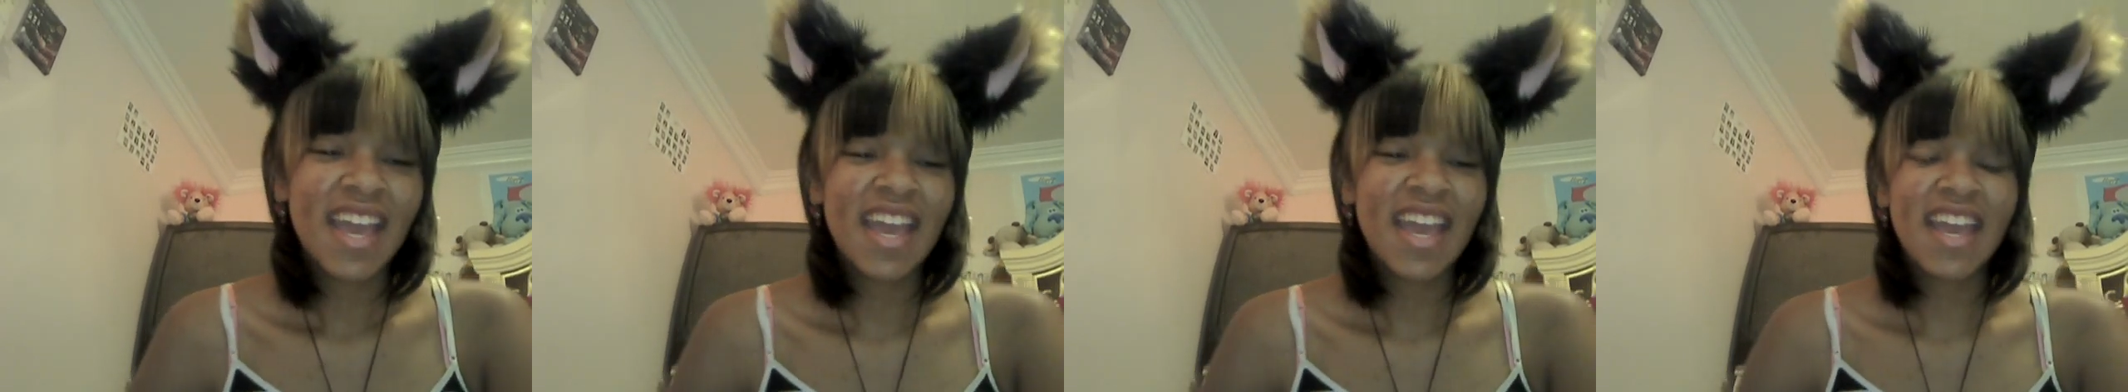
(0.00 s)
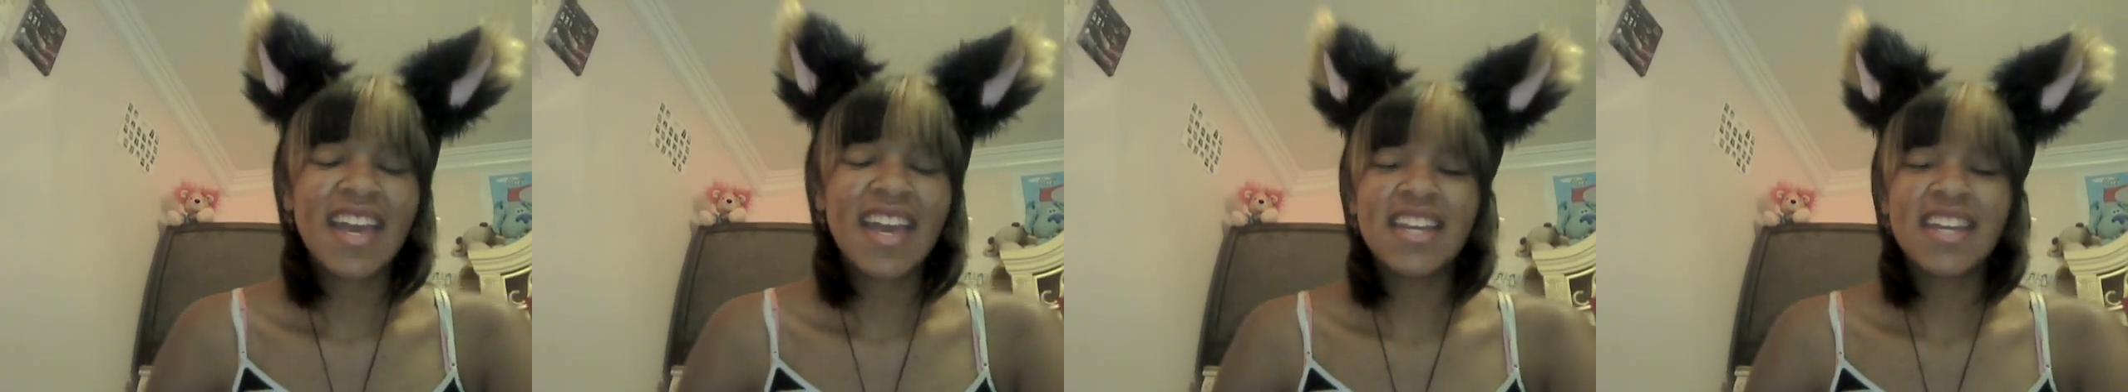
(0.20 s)

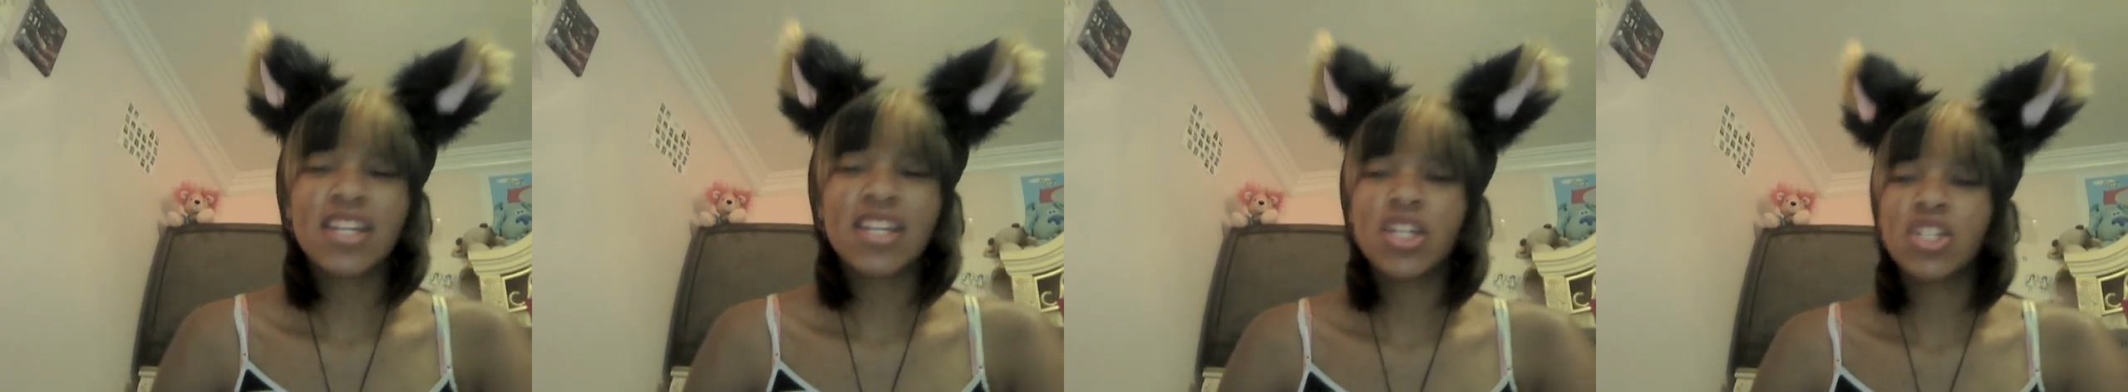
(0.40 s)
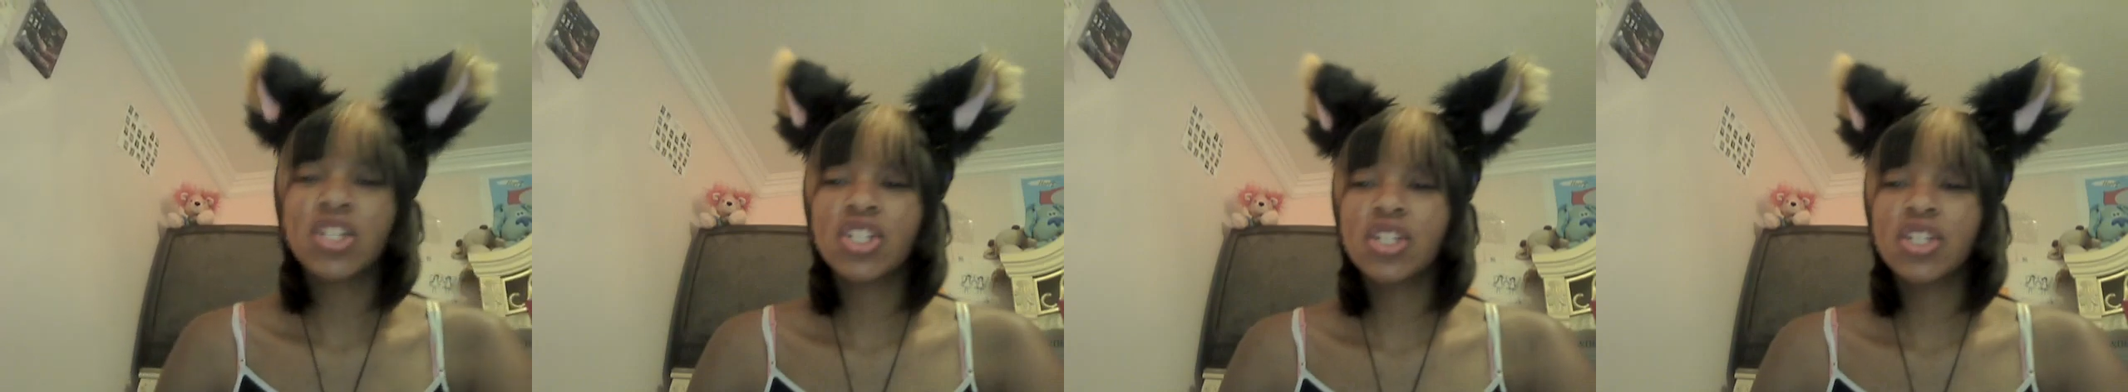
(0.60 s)

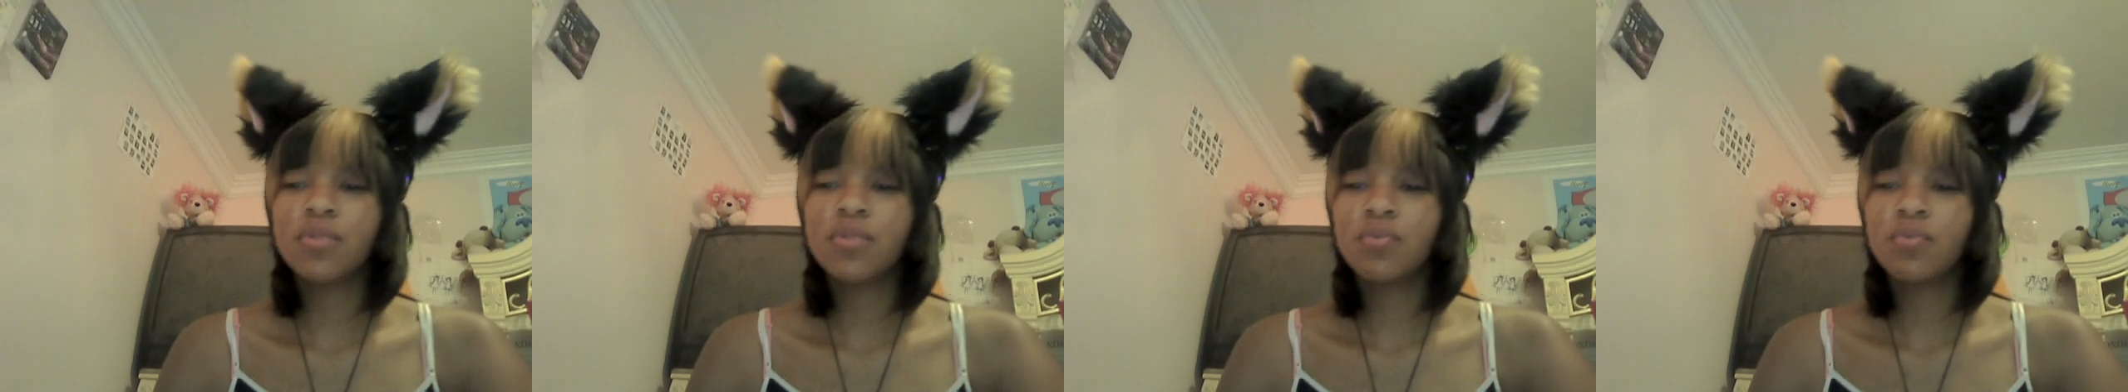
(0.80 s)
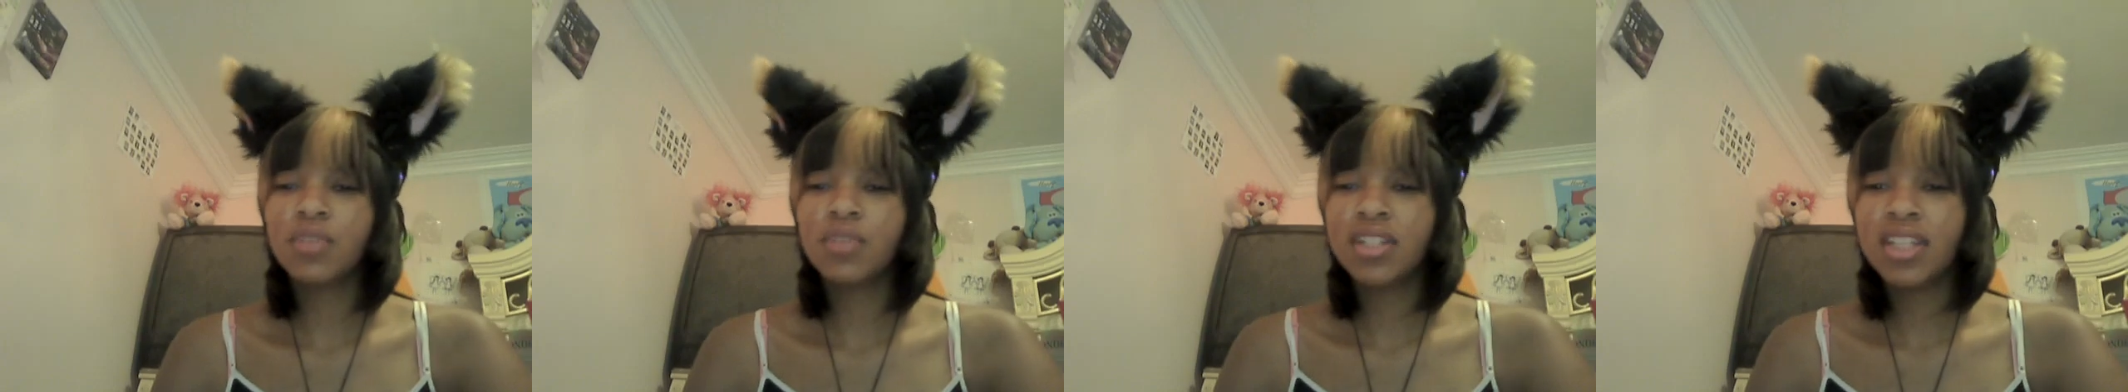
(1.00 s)
And she
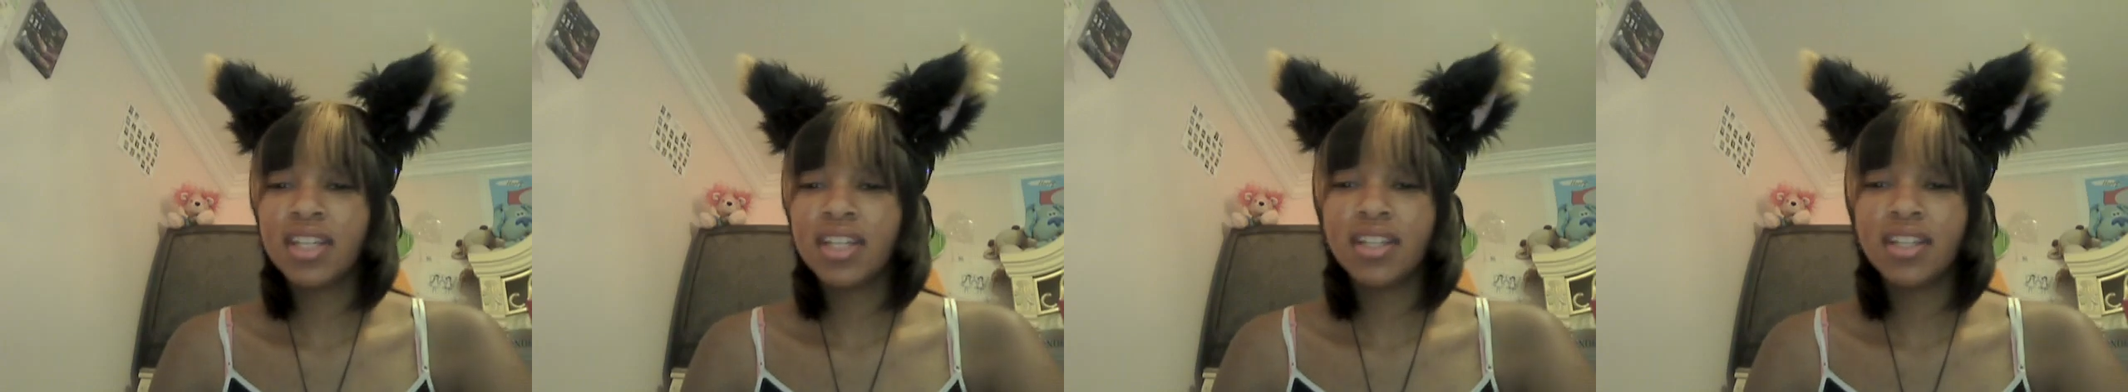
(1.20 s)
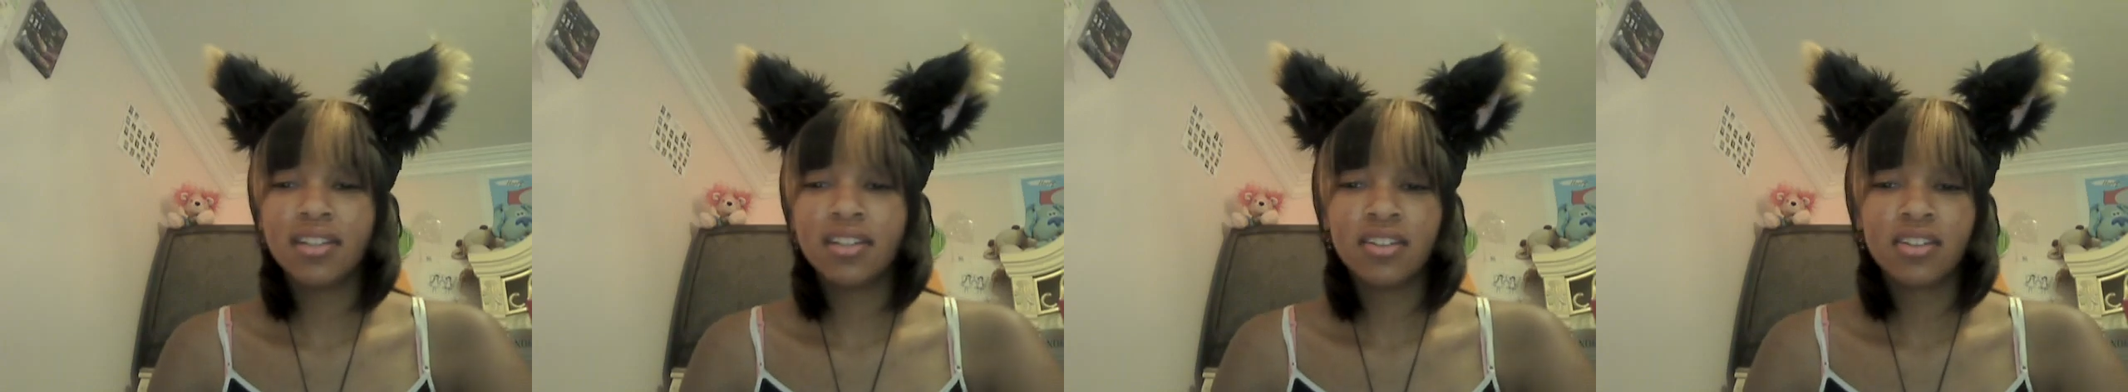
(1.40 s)

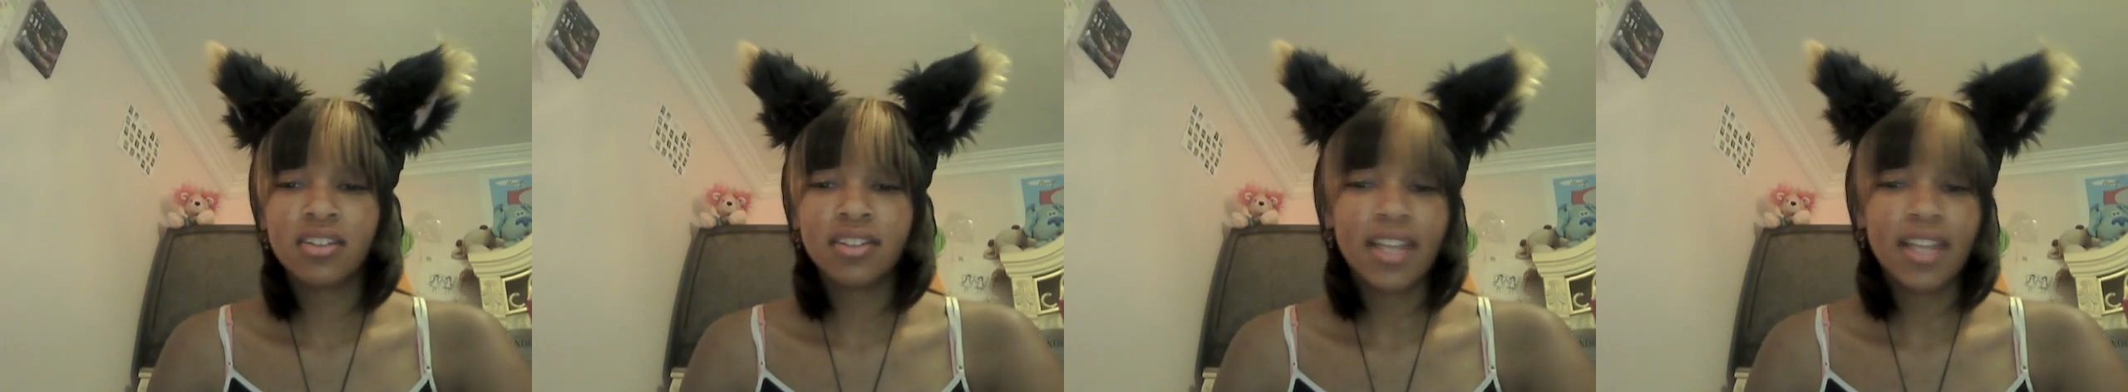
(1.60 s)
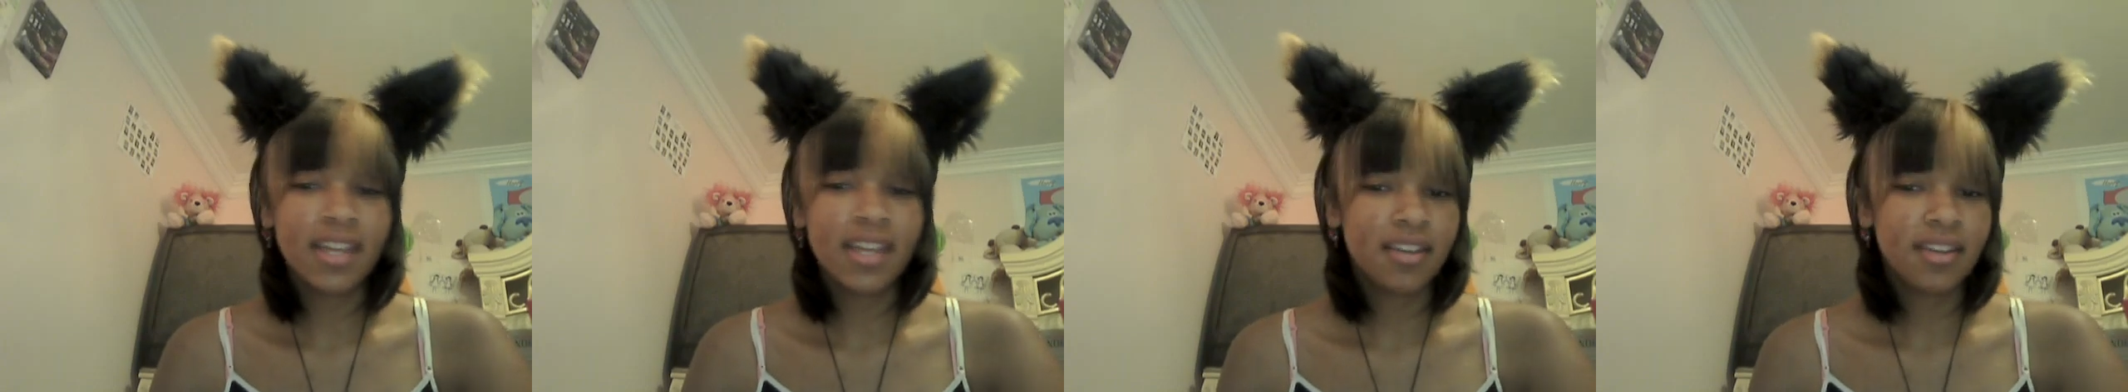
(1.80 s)
really,
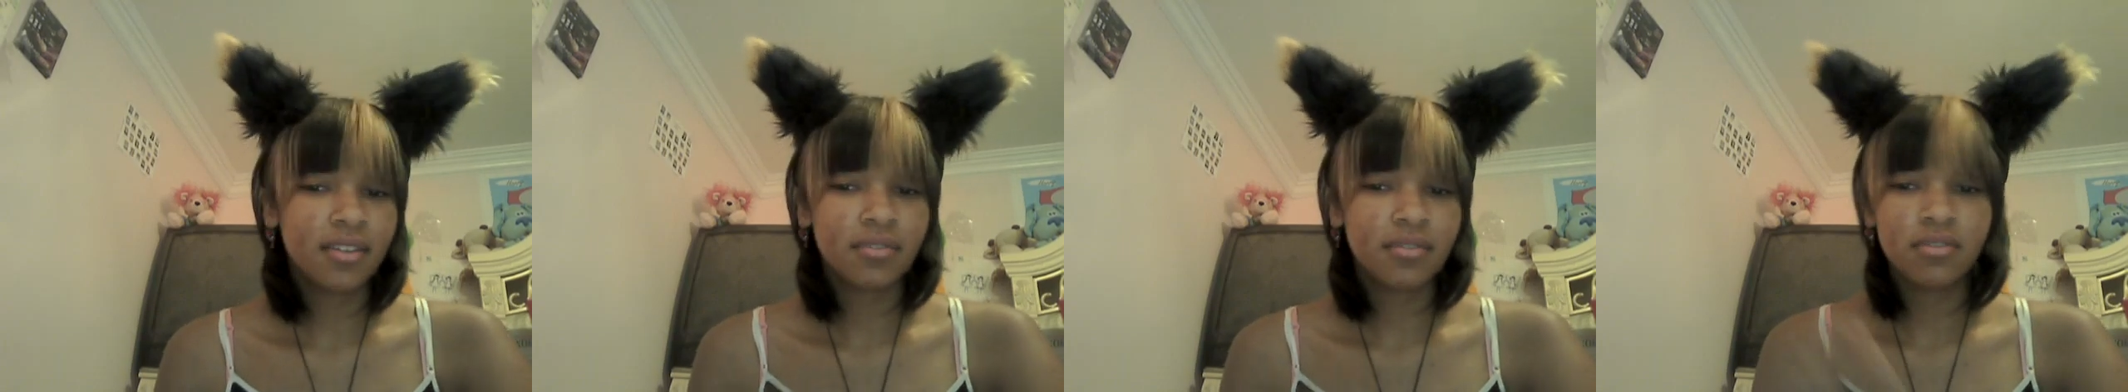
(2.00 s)
like,